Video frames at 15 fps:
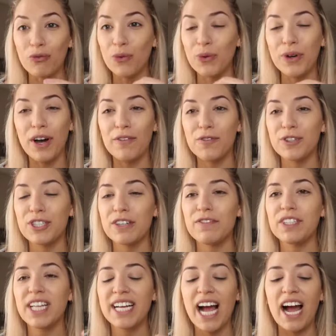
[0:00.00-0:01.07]
full coverage. I
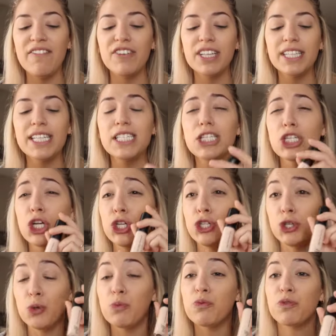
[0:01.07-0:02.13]
feel like this is a
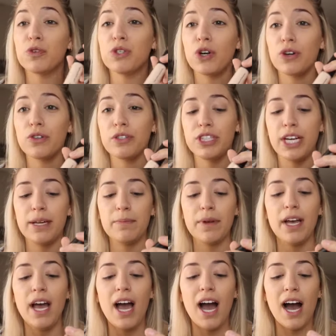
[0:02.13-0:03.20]
dupe for Tarte Shape.
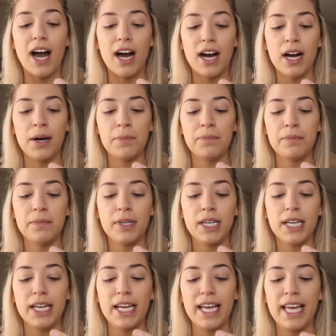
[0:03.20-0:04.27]

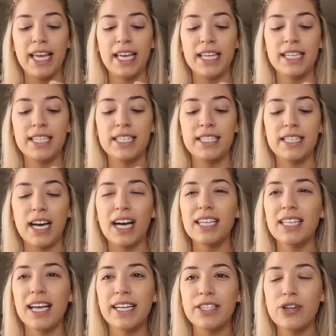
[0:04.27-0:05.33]
And I
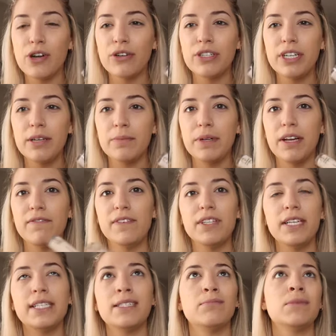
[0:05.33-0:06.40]
like Tarte Shape, but I feel
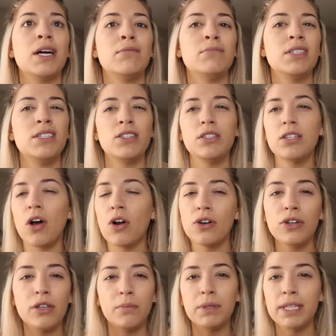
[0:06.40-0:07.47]
like sometimes it's just
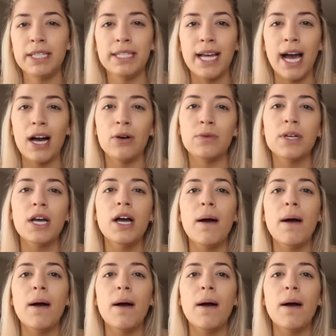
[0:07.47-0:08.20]
harder to blend out.